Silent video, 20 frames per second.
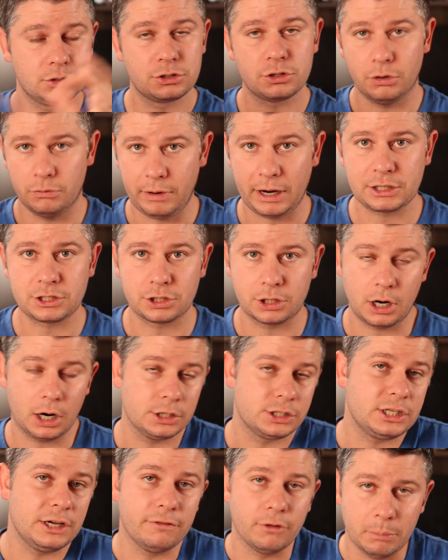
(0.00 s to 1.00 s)
So it wrecks the
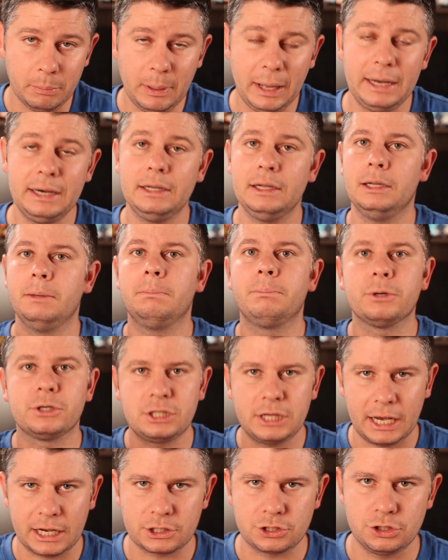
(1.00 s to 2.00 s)
Card Saver, but it
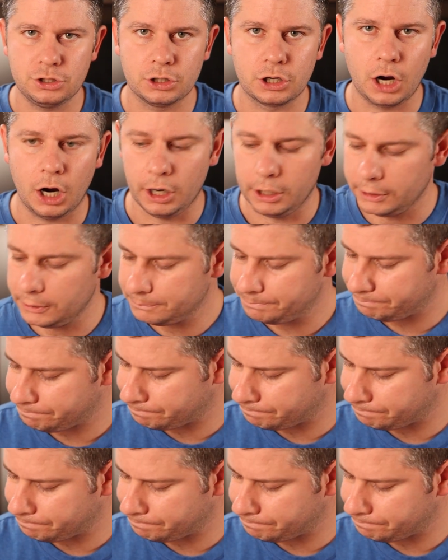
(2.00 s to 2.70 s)
protects your card.